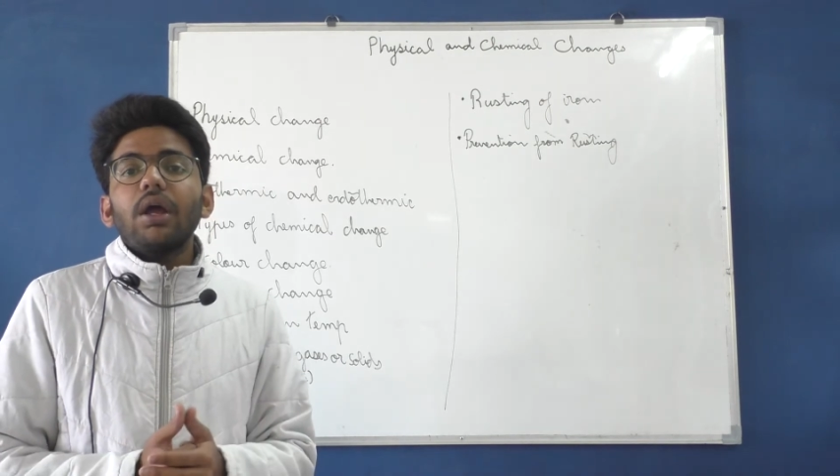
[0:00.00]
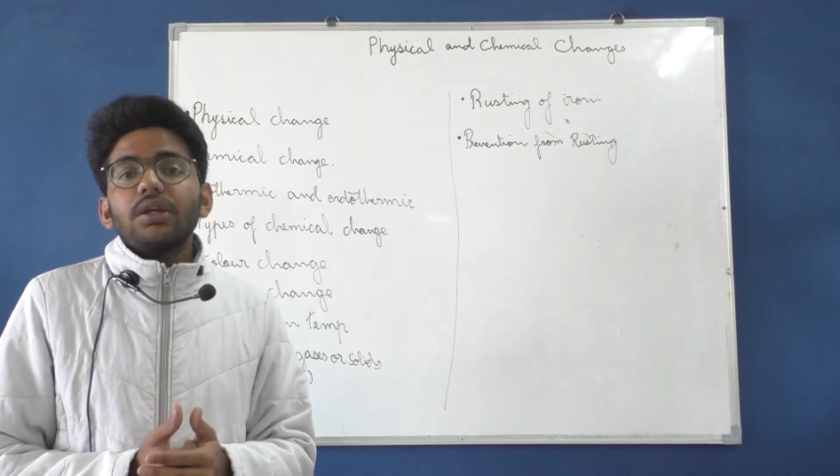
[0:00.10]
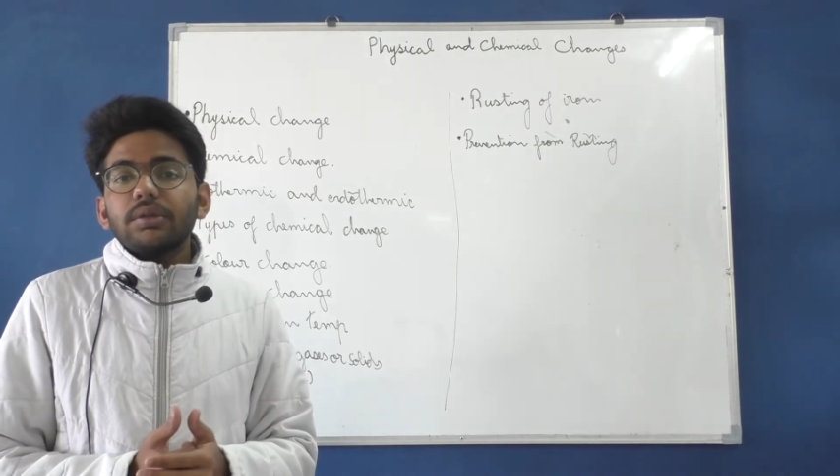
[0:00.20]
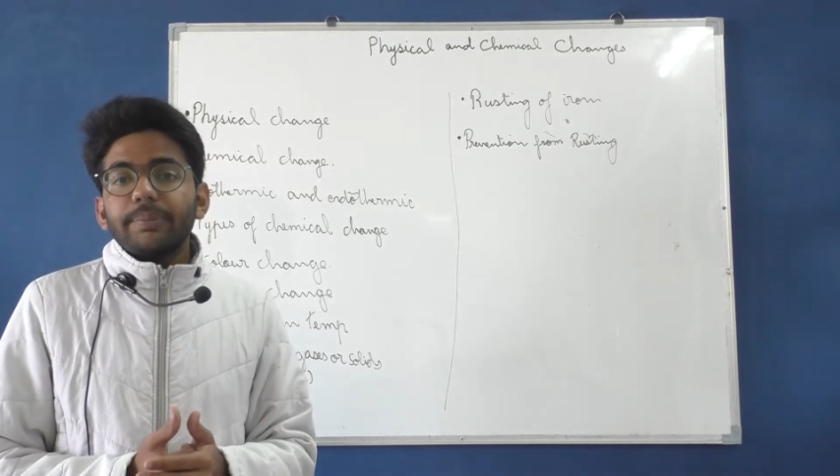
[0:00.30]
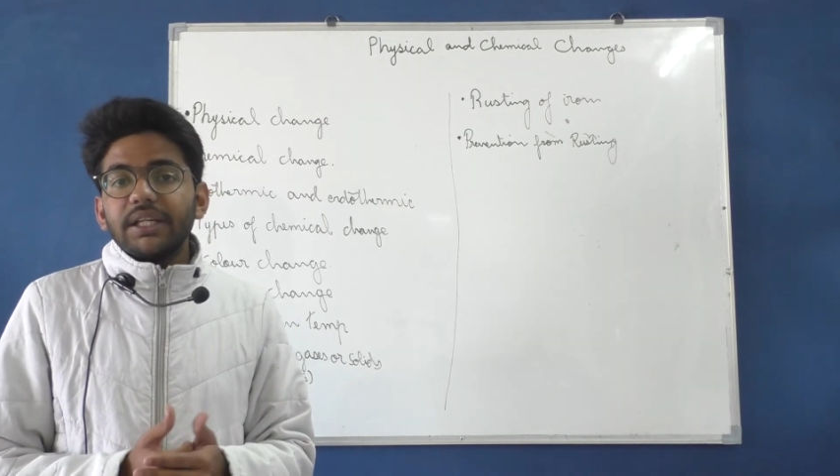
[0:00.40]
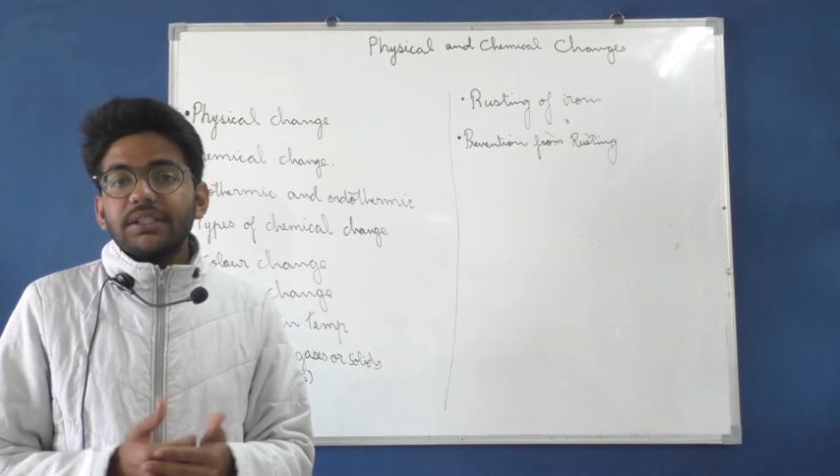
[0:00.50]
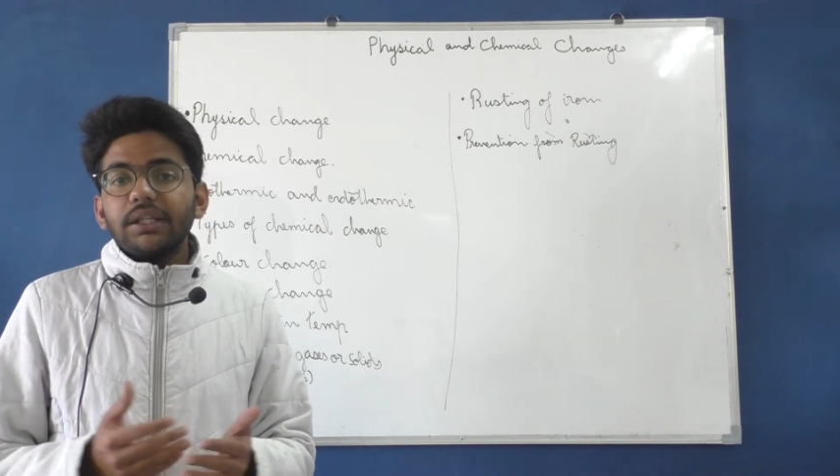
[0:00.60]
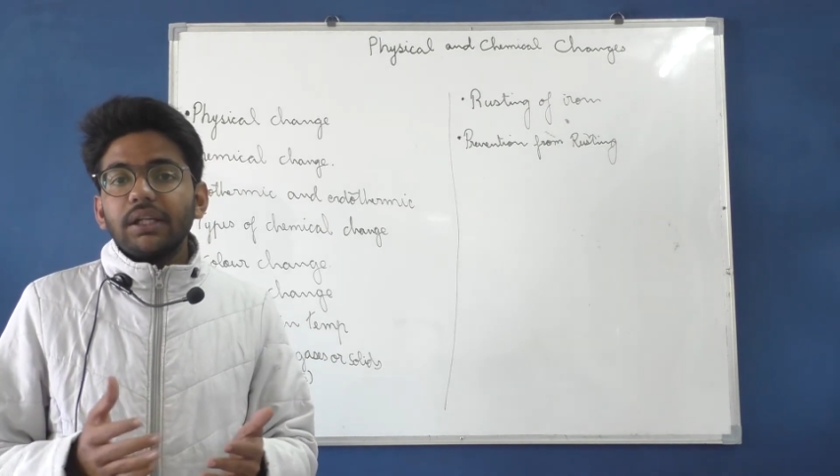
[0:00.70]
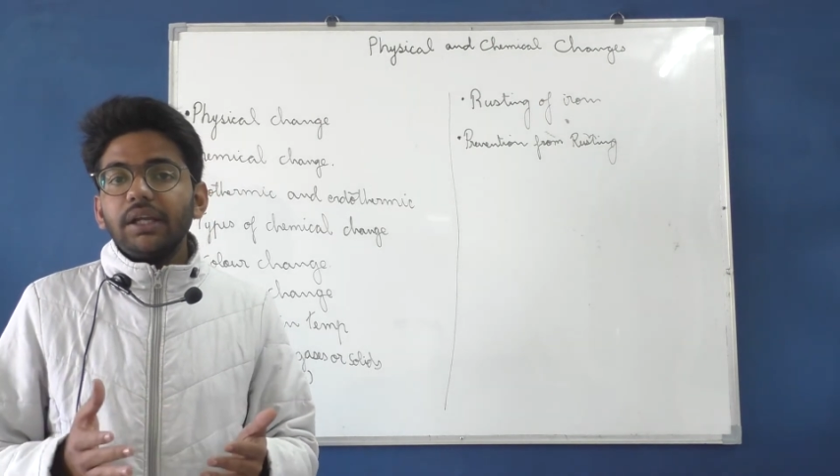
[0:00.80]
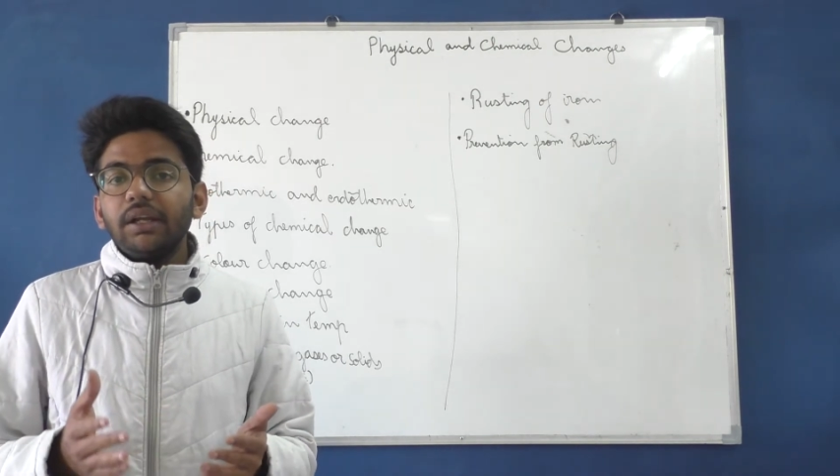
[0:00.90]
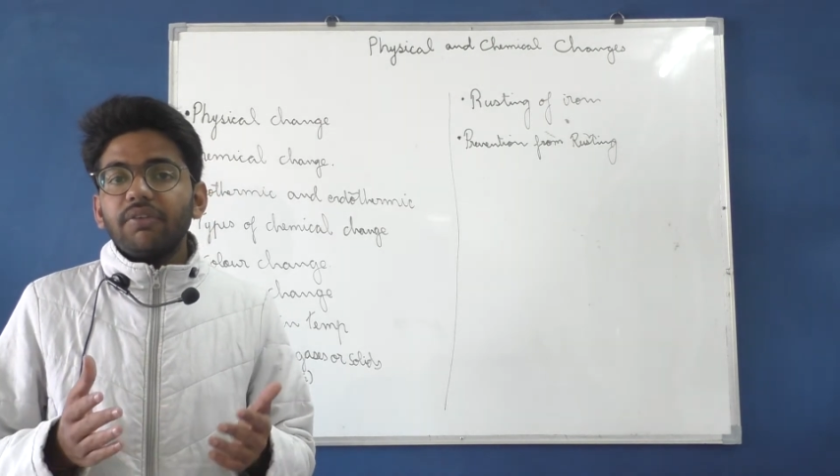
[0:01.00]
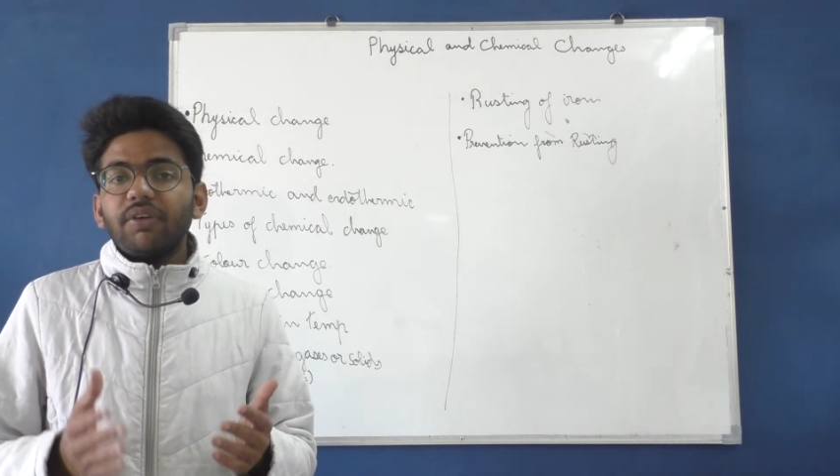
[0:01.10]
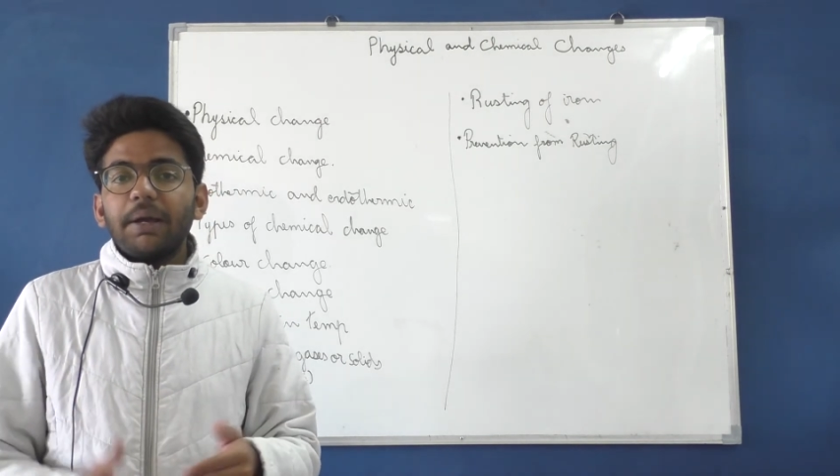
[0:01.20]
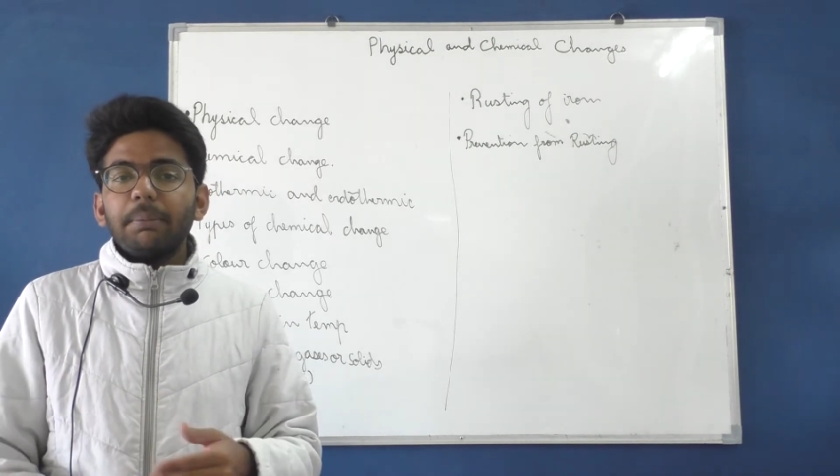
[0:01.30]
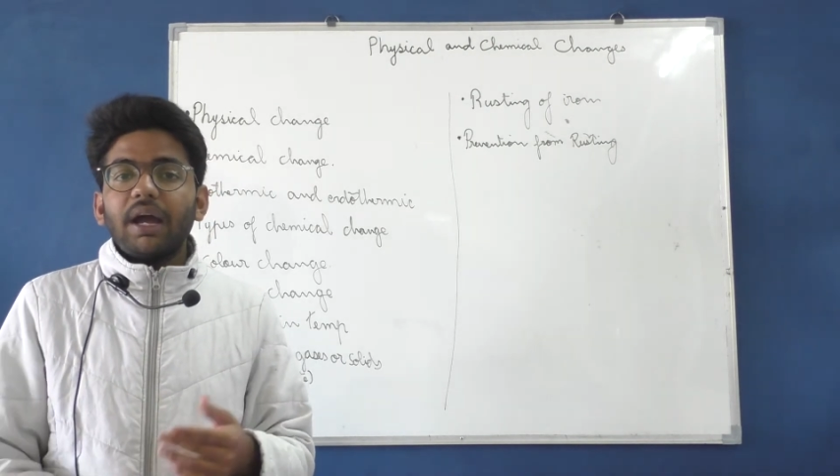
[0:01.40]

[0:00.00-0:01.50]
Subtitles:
So basically if I am